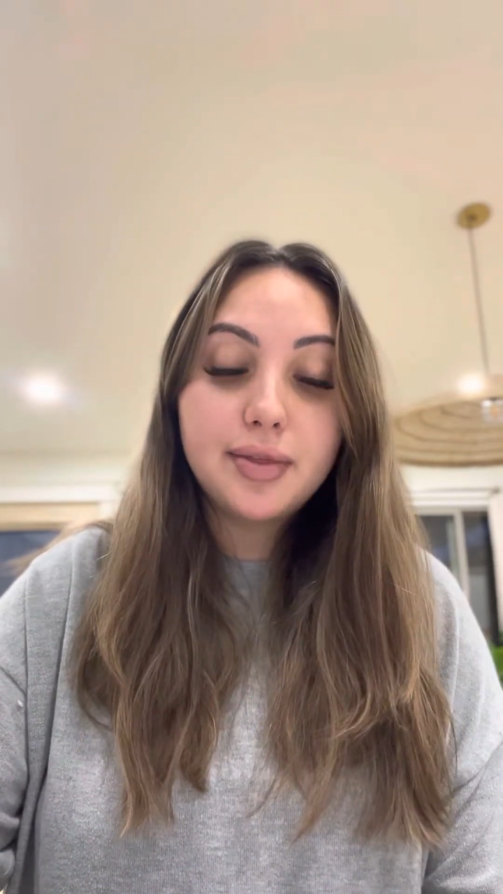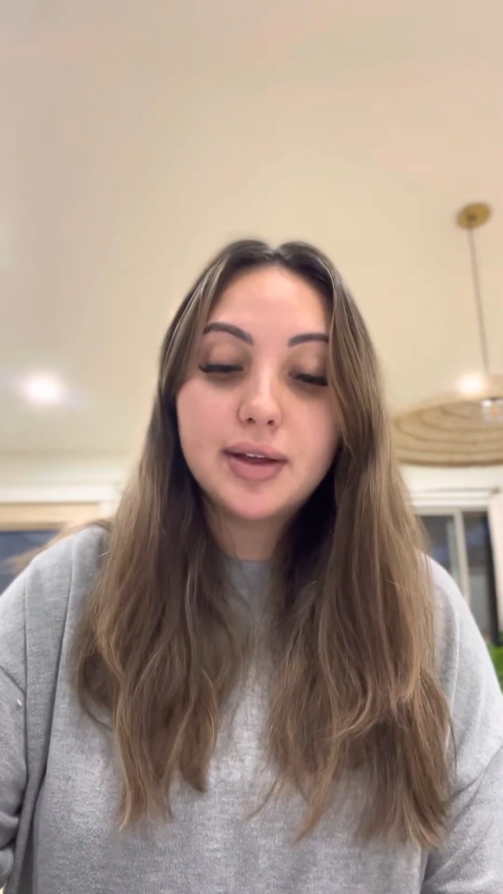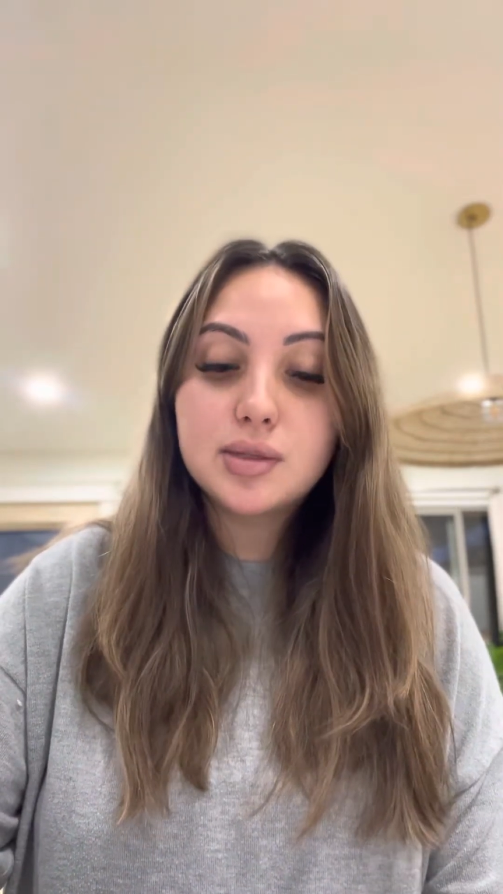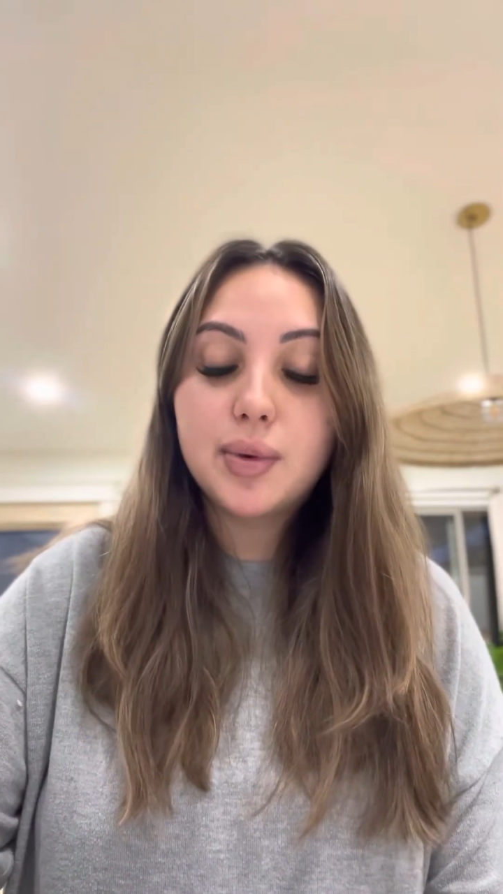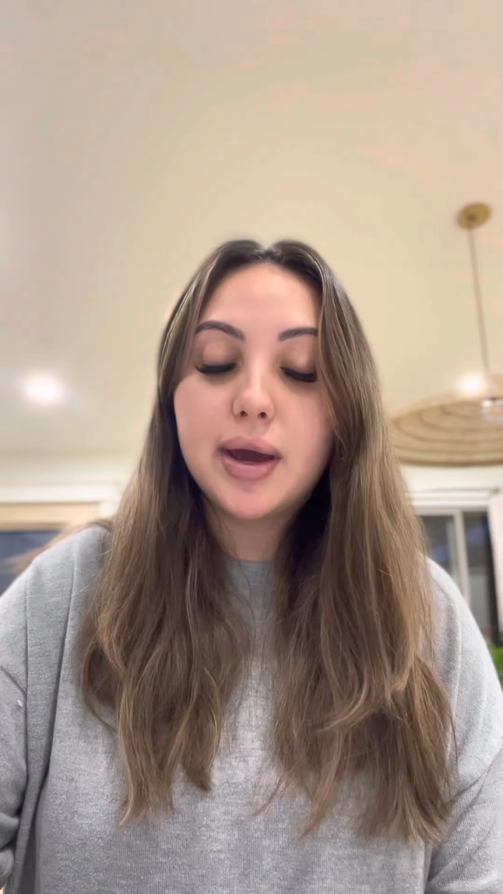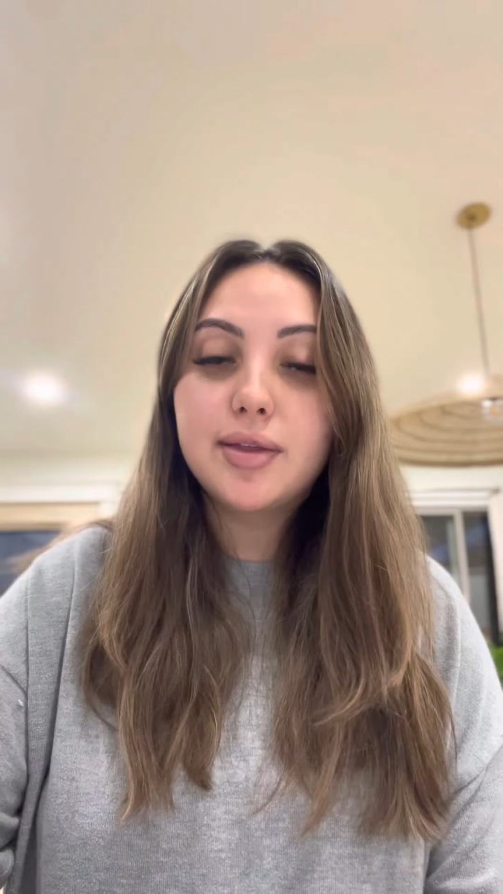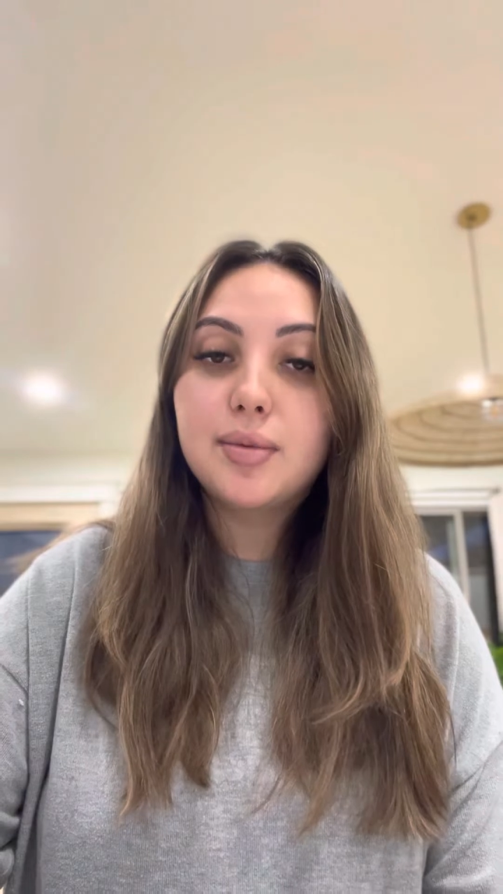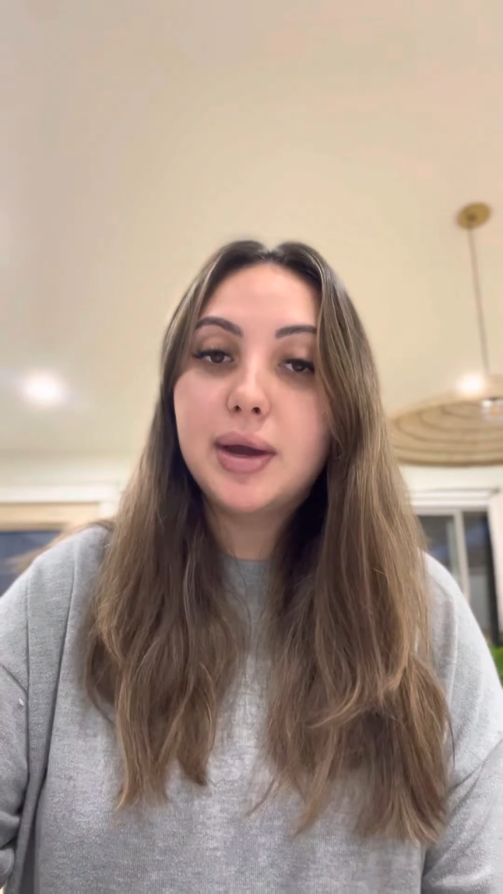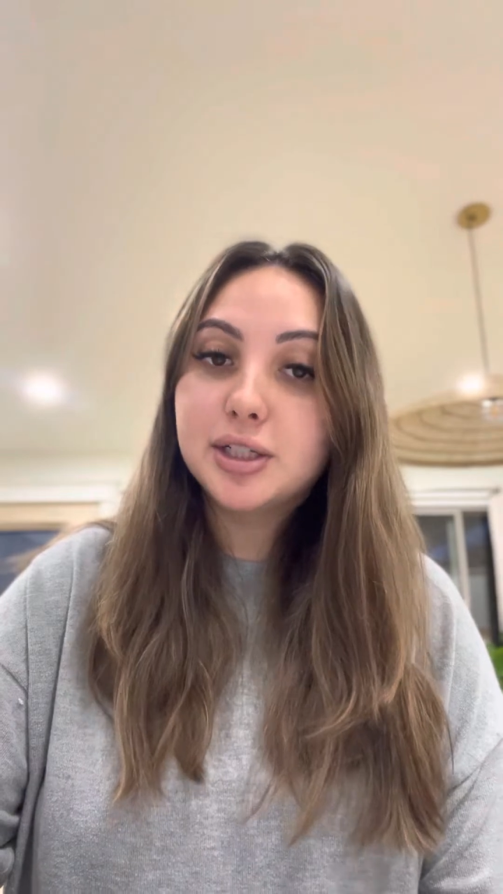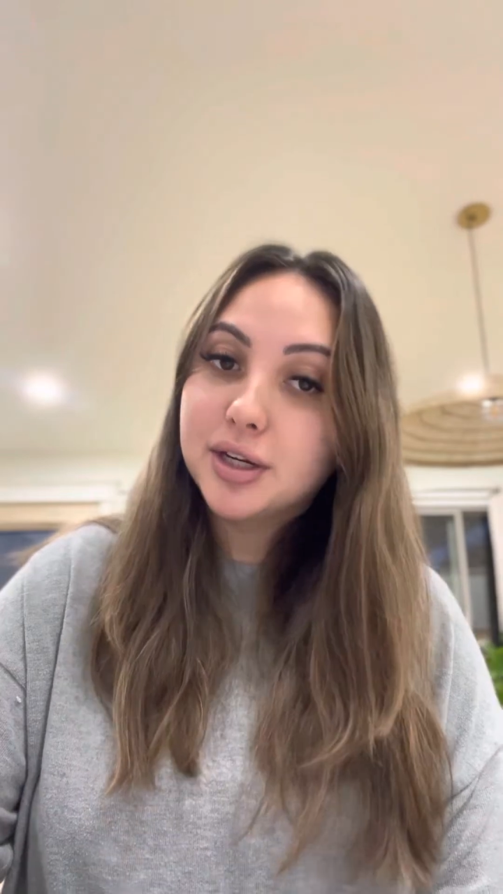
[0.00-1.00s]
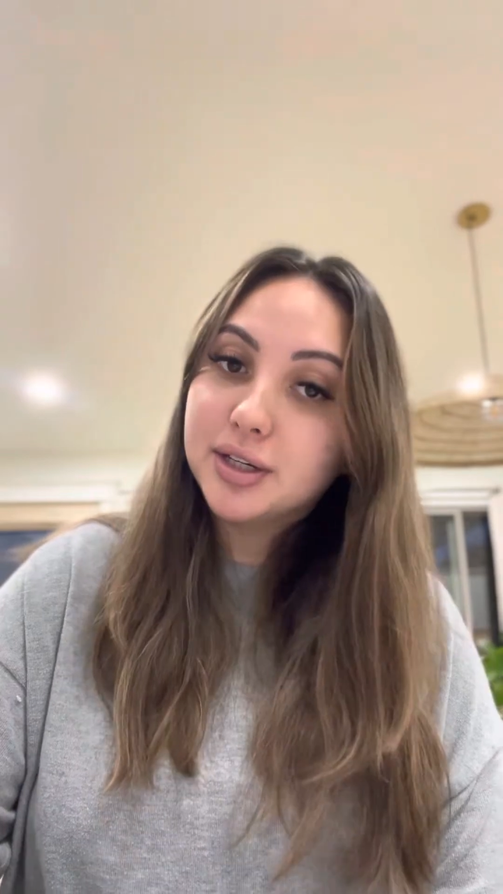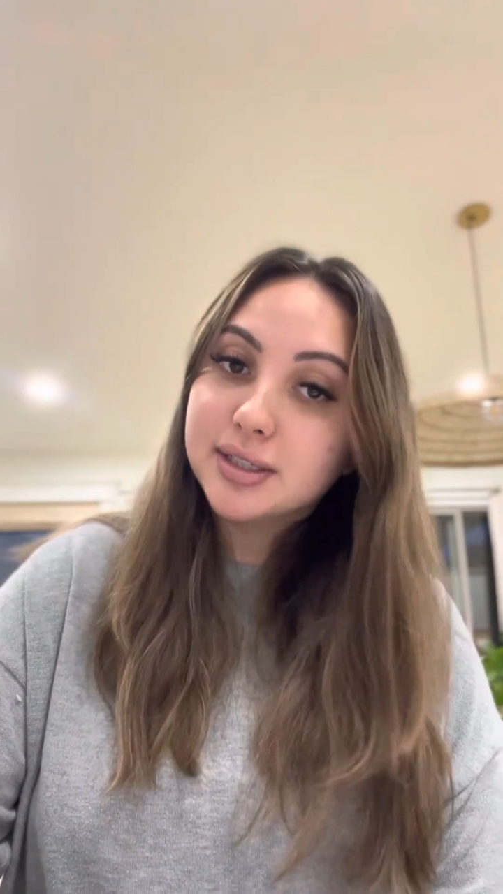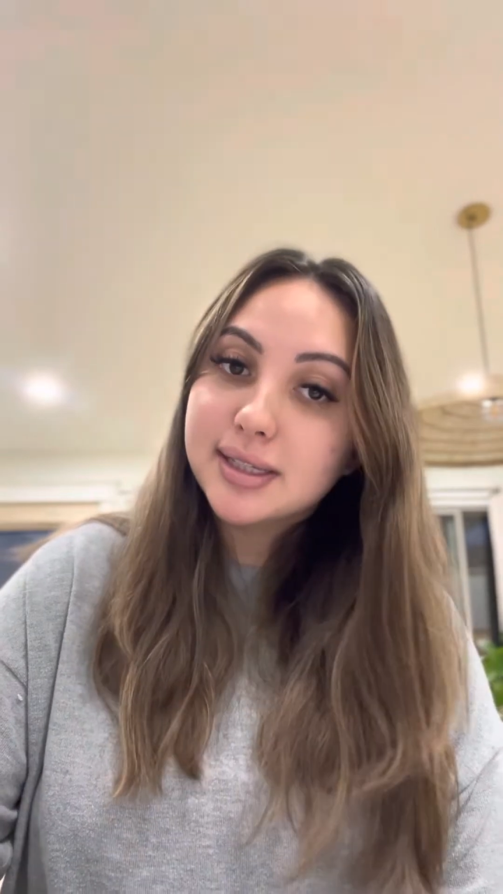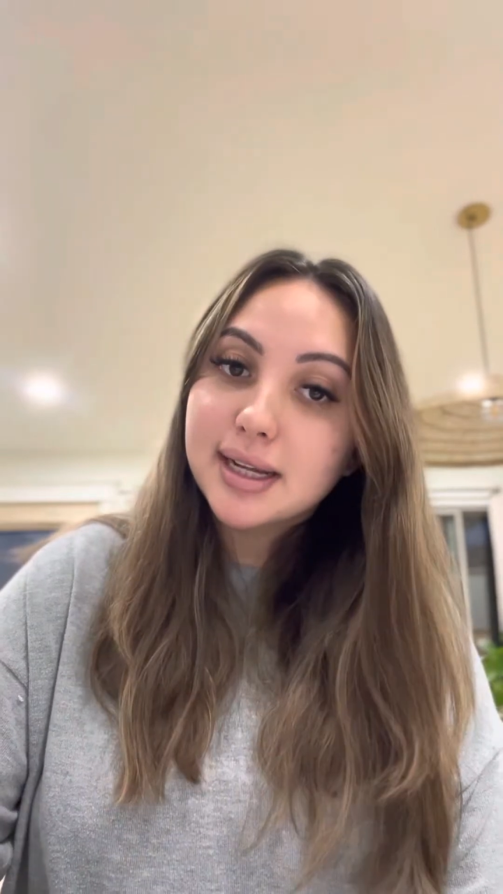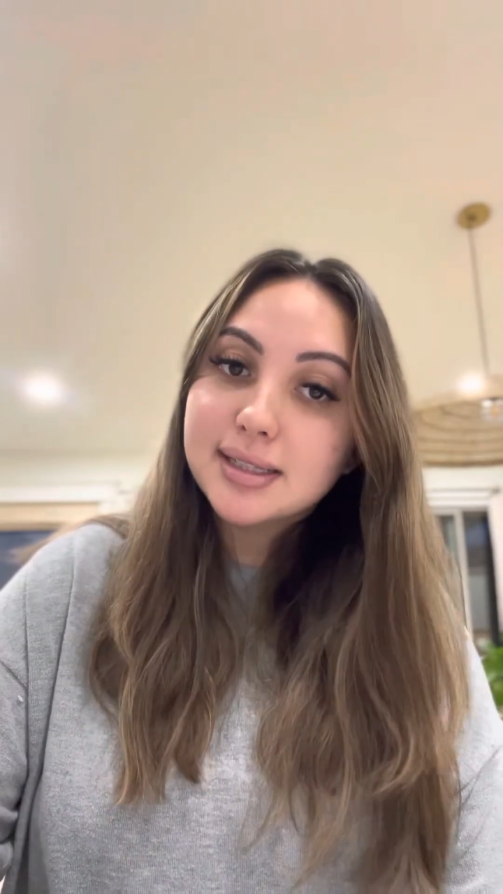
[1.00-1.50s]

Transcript: This way the patient understands